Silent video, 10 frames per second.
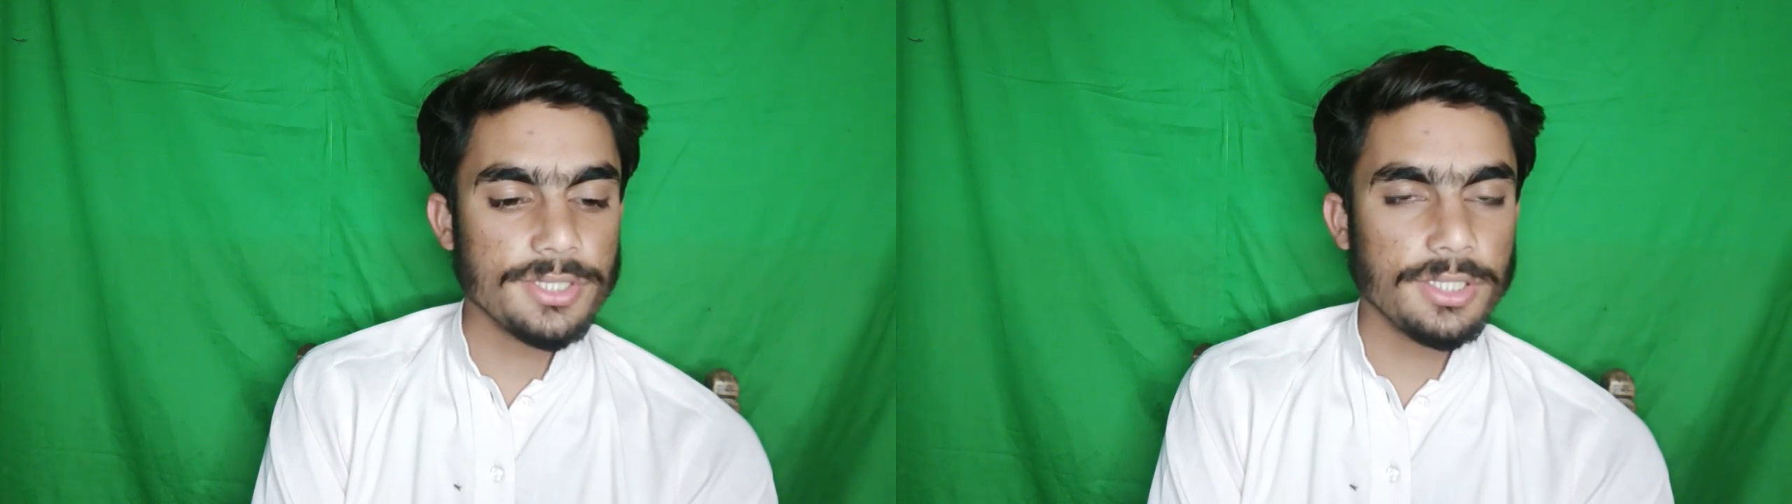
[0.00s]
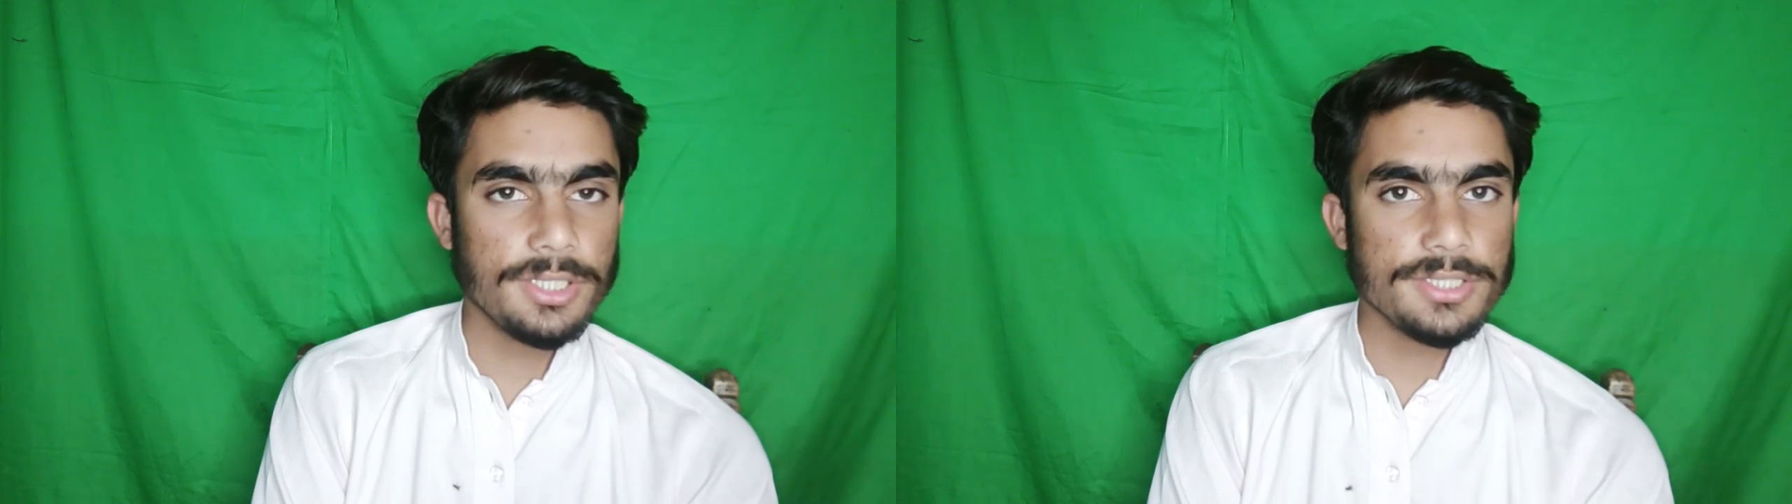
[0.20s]

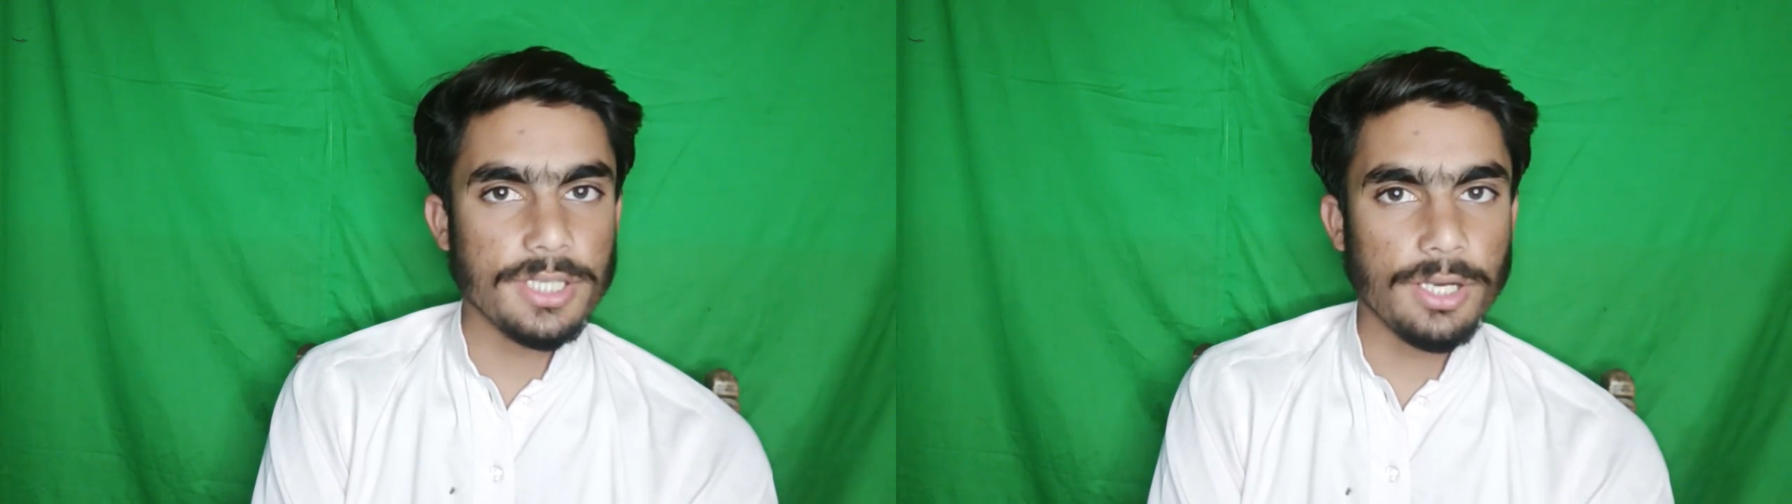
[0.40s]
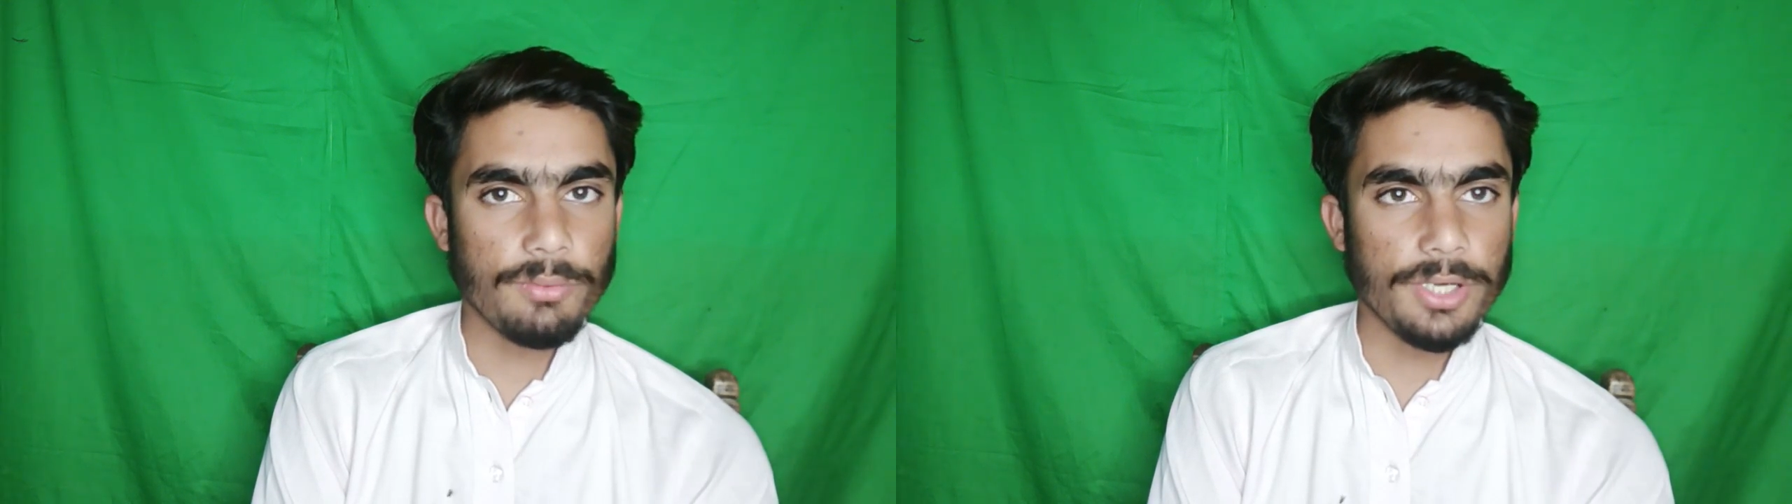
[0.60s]

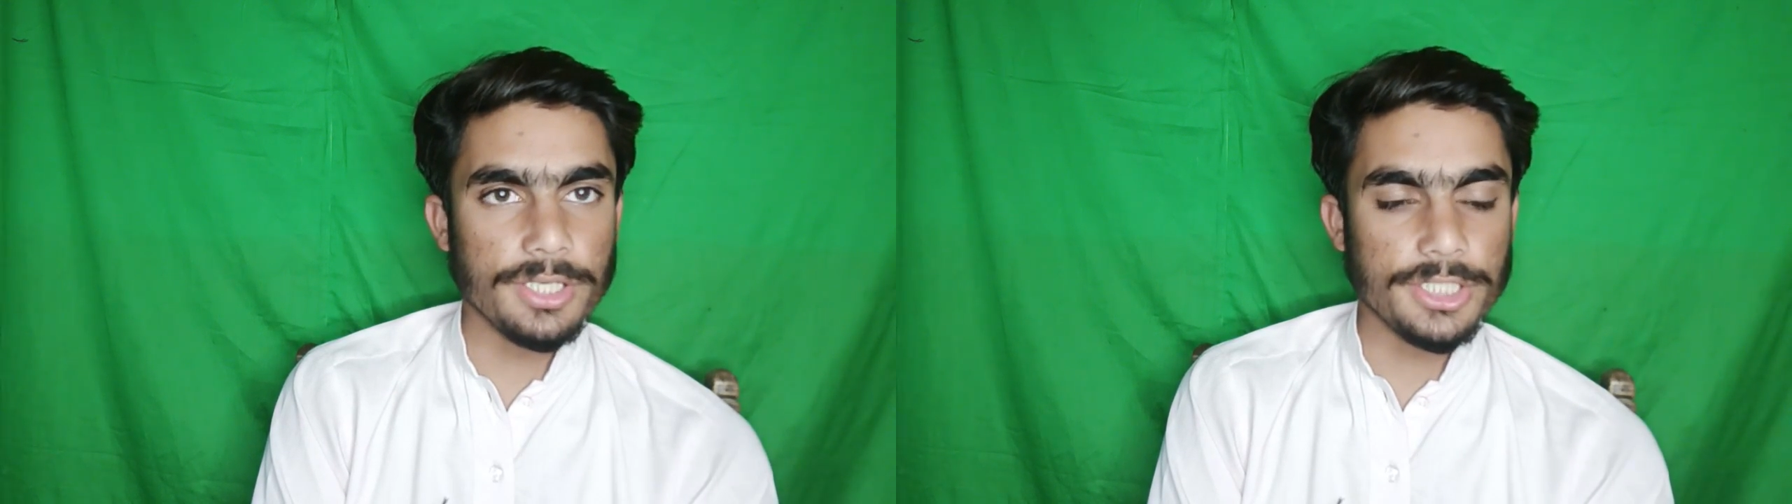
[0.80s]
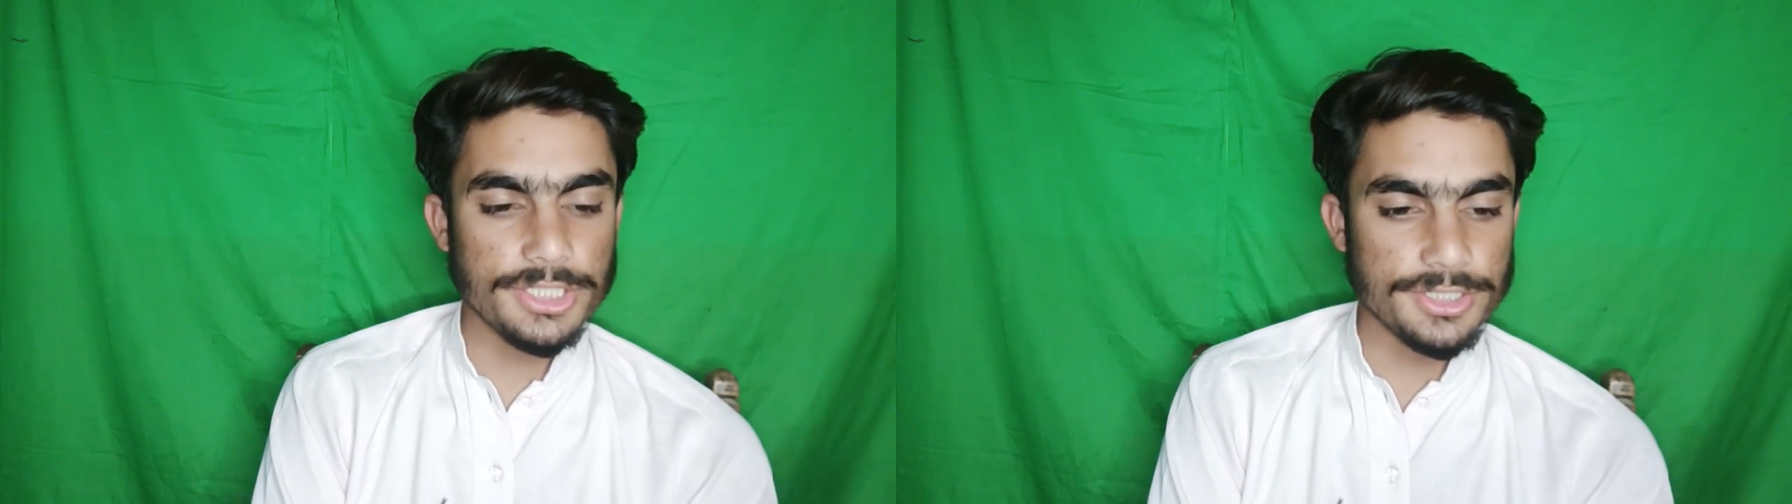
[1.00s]

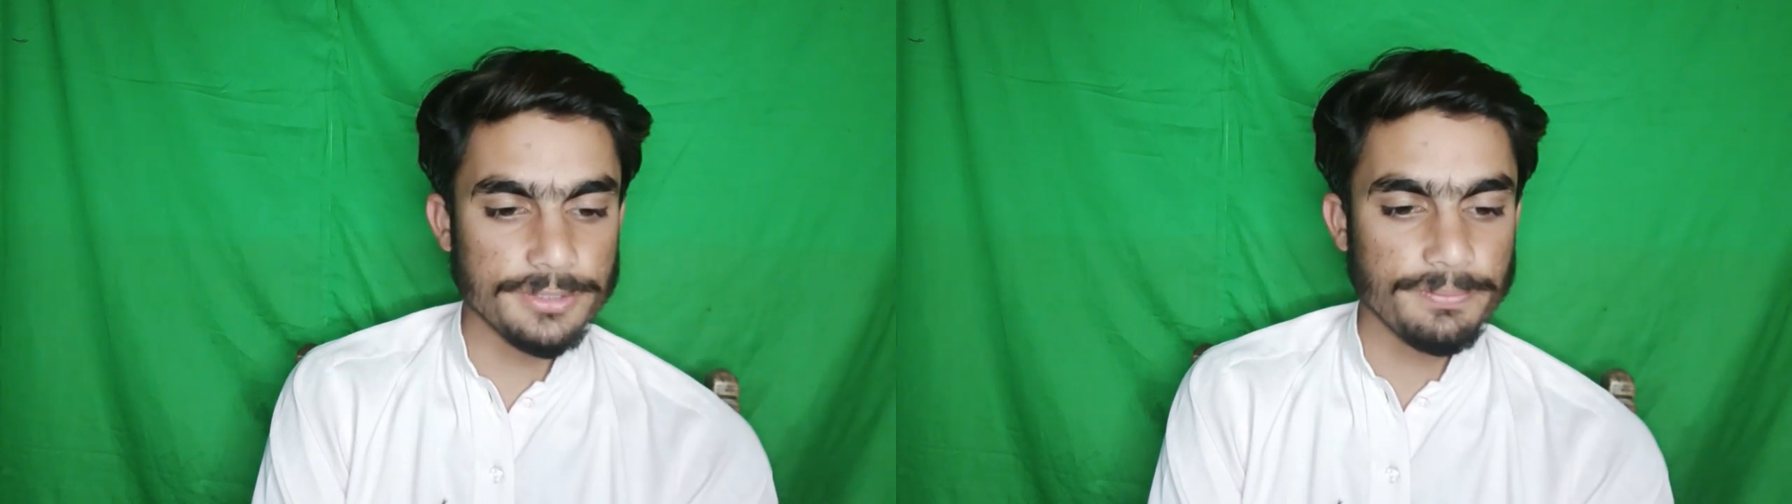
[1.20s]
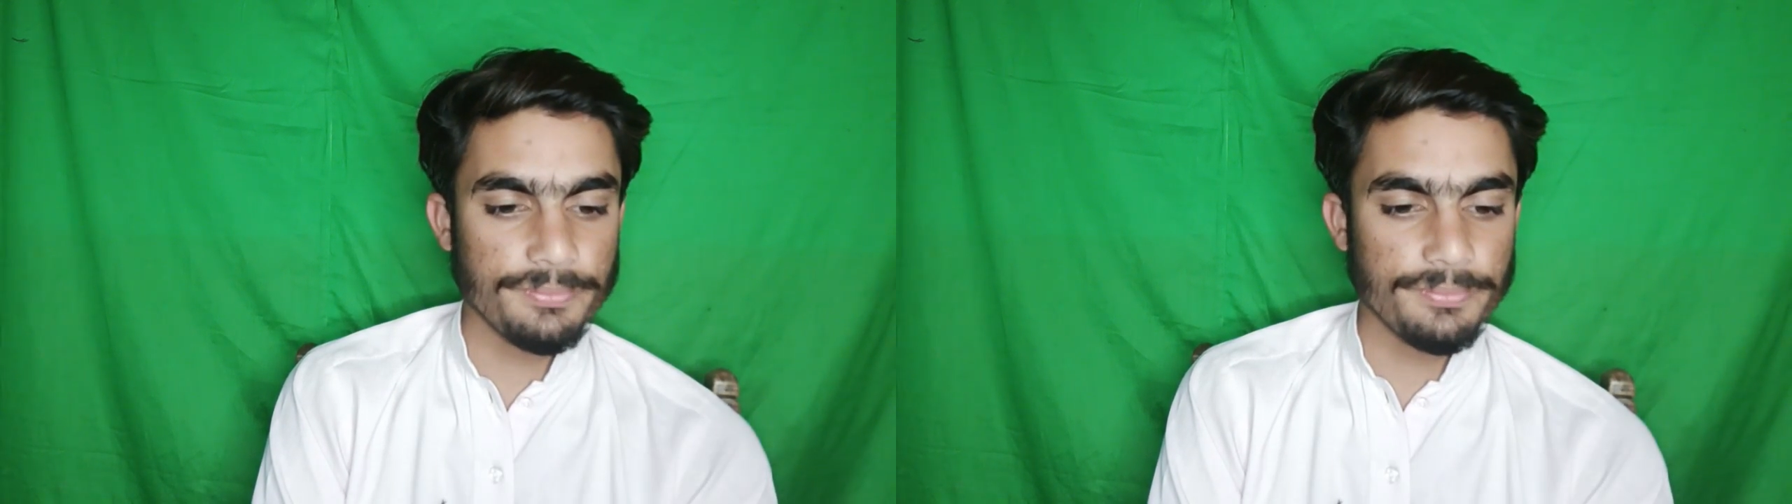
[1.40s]
disadvantage.